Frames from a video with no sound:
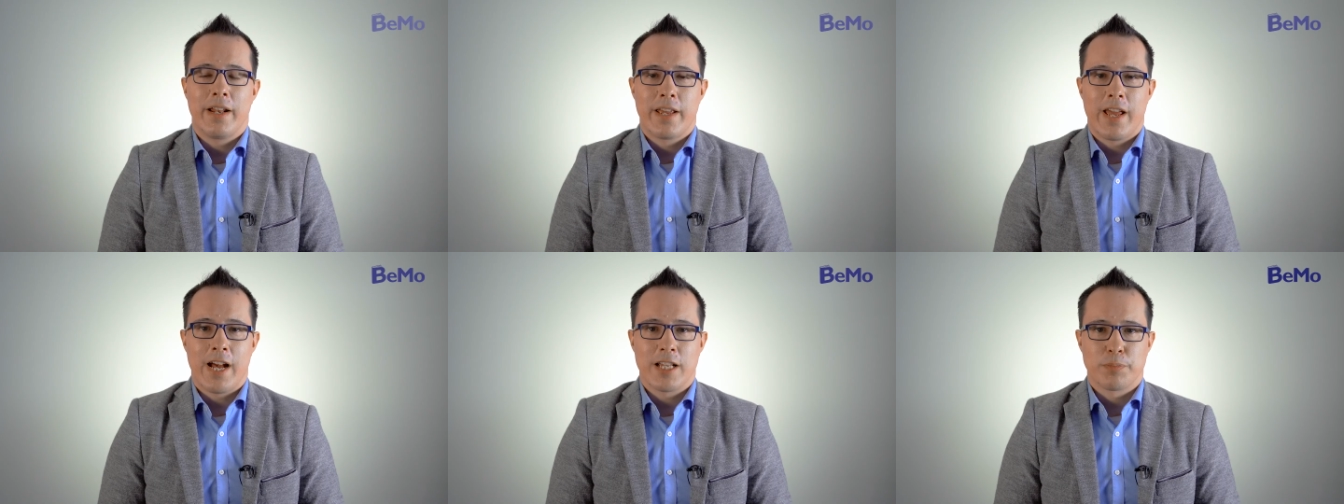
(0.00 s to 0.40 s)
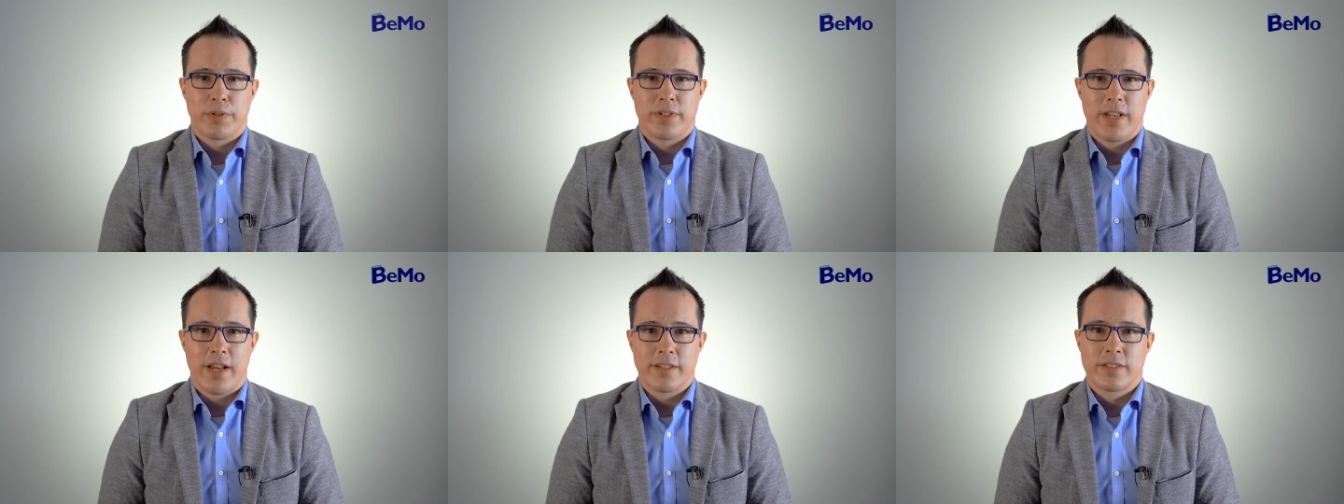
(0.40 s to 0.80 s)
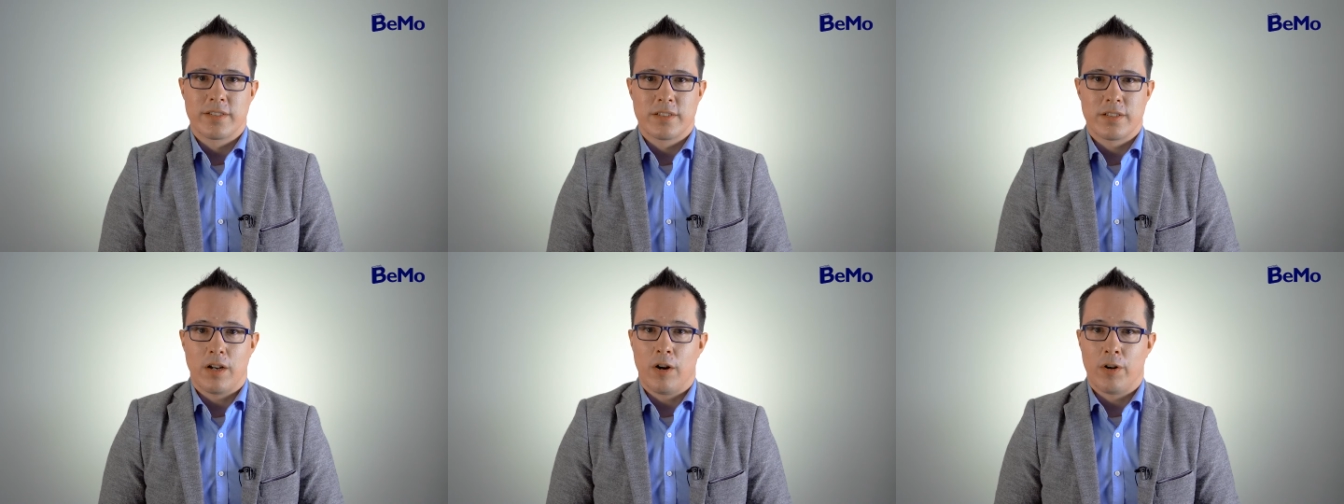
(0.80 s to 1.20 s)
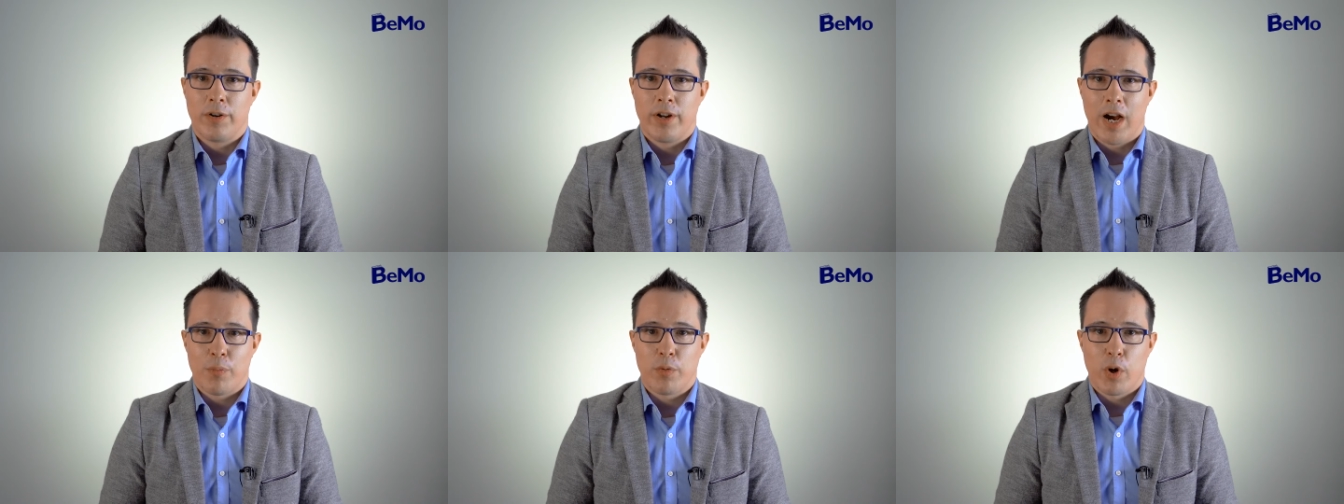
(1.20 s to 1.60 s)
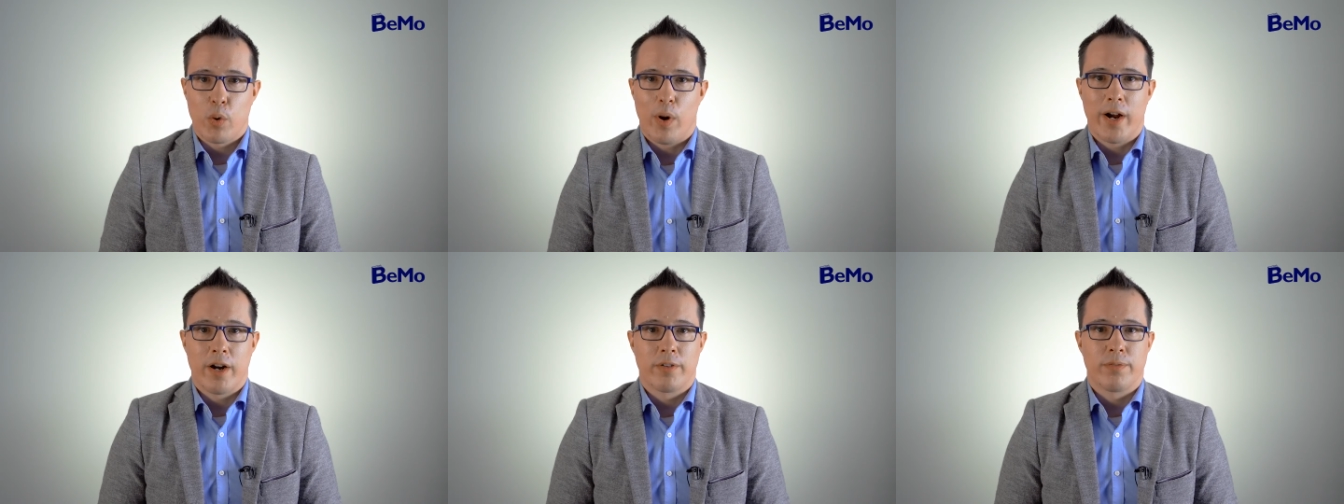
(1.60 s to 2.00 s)
and CASPer tests are not
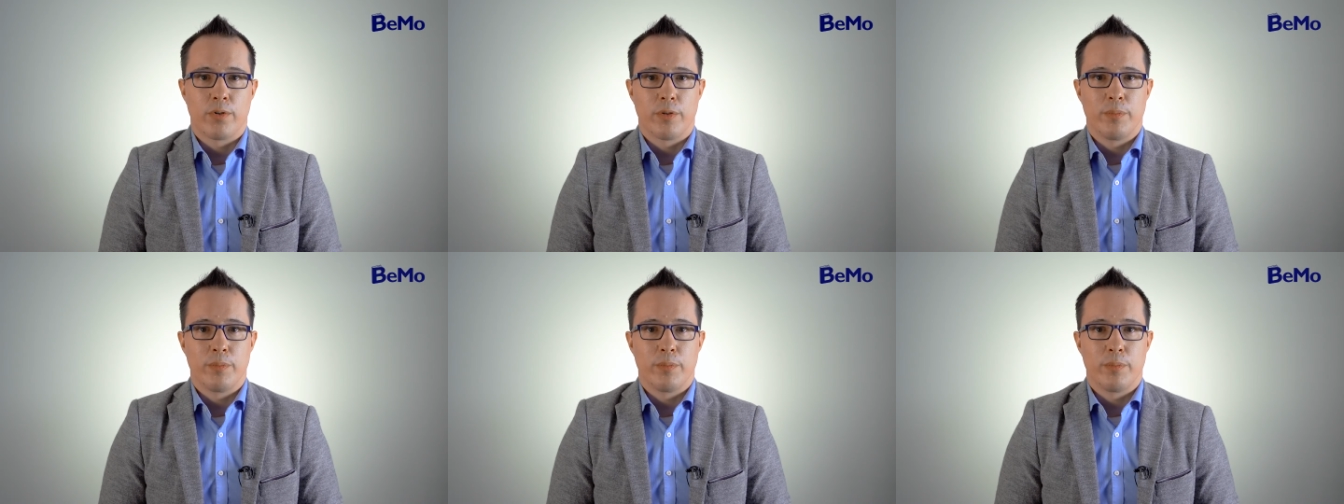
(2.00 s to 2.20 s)
required for